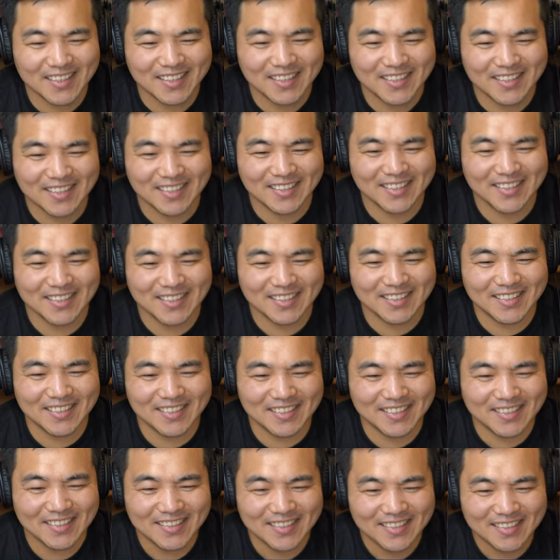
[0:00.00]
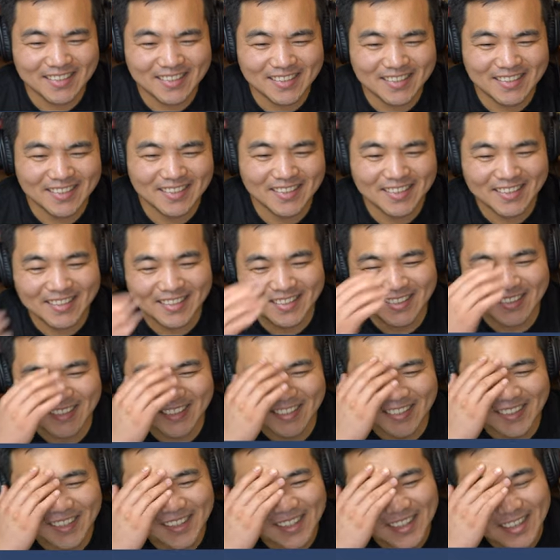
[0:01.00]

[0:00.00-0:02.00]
(no one is talking)